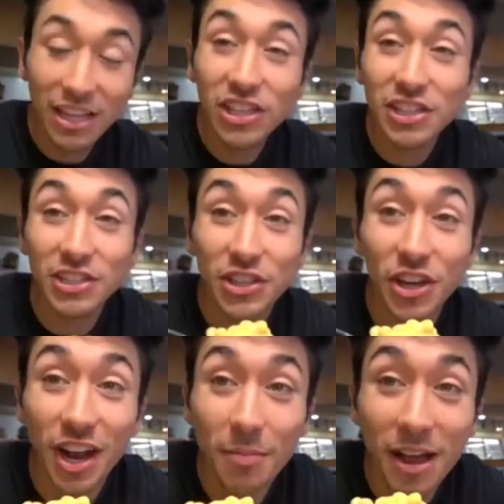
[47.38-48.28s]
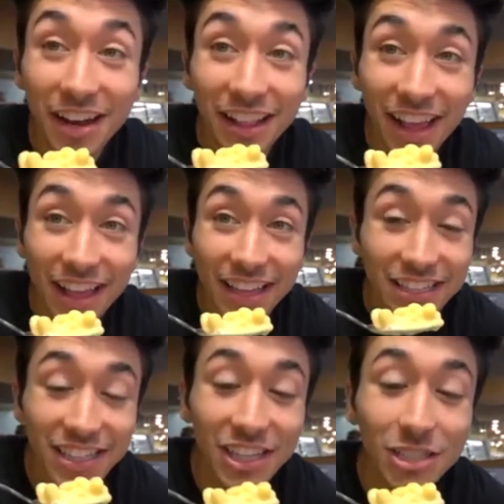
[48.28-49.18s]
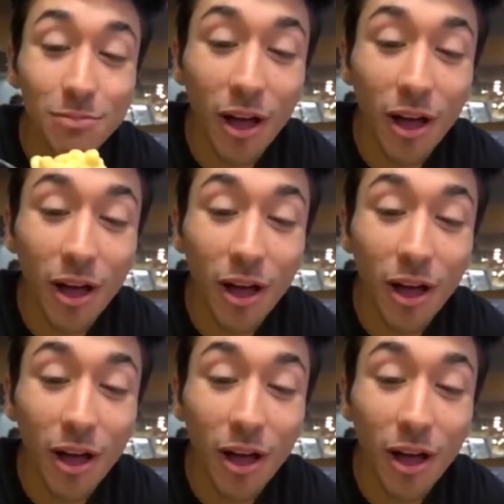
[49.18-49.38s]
mac and cheese looks good. I'm not gonna lie, this shit looks